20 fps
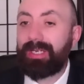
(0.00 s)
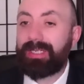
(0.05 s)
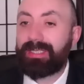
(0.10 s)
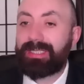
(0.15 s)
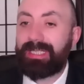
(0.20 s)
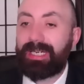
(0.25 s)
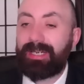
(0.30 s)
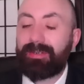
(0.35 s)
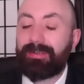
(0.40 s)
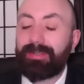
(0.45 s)

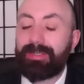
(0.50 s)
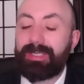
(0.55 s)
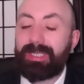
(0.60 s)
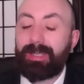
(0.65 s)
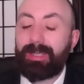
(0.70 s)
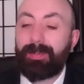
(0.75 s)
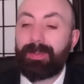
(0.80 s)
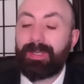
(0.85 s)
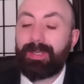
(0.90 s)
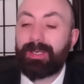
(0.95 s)
attack on
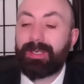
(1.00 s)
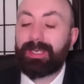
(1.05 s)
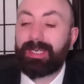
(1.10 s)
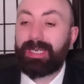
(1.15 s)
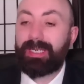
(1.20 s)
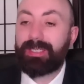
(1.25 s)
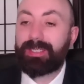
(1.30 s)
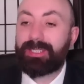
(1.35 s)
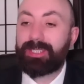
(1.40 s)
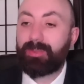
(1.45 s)
the
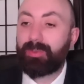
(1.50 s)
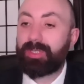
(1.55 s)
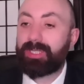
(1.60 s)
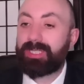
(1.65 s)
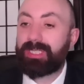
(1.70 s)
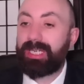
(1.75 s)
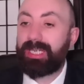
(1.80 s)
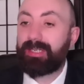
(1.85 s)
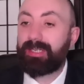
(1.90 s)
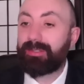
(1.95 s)
DPRK
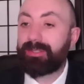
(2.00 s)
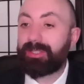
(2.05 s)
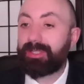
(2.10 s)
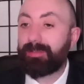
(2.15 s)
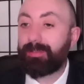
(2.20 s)
suicidal to